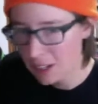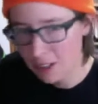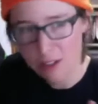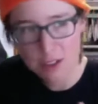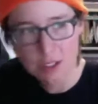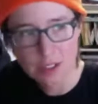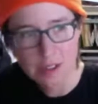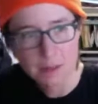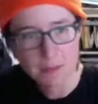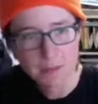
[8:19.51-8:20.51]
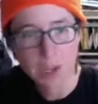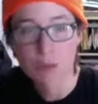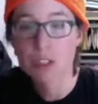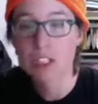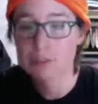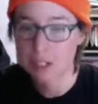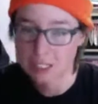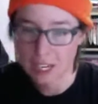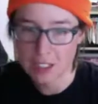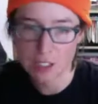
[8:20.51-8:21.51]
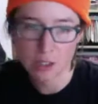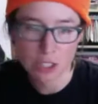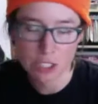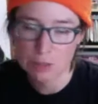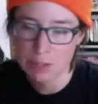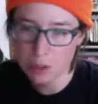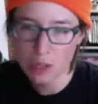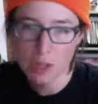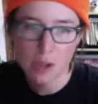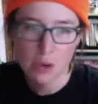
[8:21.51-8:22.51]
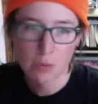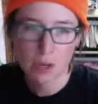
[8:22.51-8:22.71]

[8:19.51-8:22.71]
There's a really fantastic launch in Vancouver